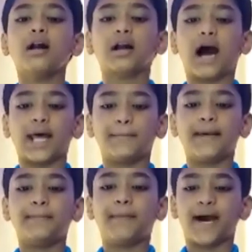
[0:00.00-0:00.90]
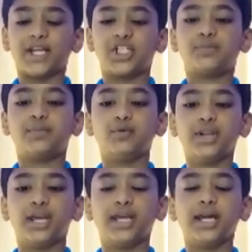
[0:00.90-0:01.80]
Carmel Parish
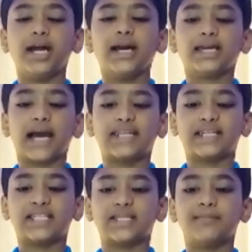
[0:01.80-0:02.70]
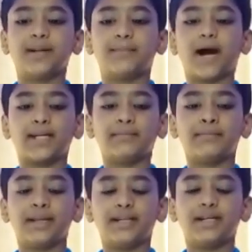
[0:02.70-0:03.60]
Pune Catechism
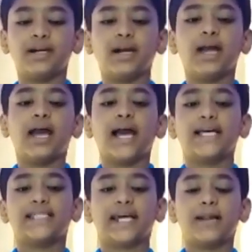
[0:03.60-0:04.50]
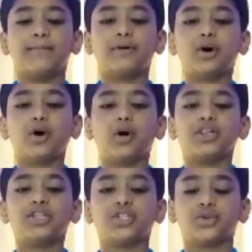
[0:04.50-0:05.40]
Department has helped all
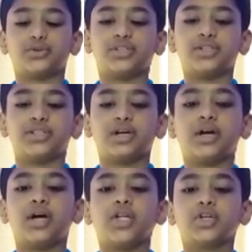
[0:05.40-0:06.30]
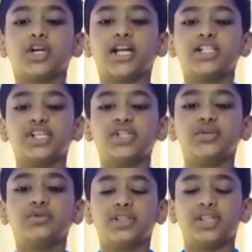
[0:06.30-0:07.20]
the students to continue
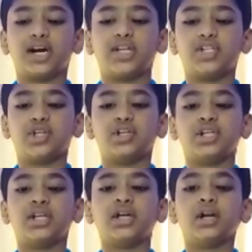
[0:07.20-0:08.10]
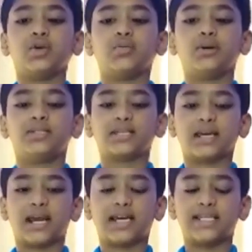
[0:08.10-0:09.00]
in their journey towards
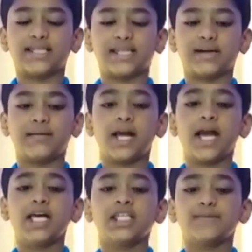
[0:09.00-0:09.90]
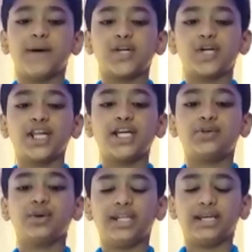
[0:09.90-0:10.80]
Christ, especially
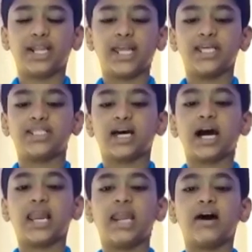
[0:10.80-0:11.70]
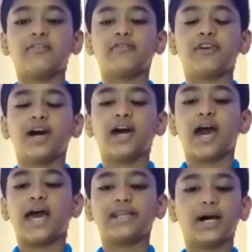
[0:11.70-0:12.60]
to increase our love
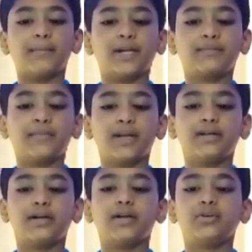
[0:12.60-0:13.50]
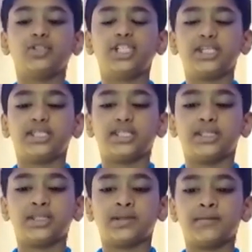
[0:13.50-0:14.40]
and commitment to Jesus.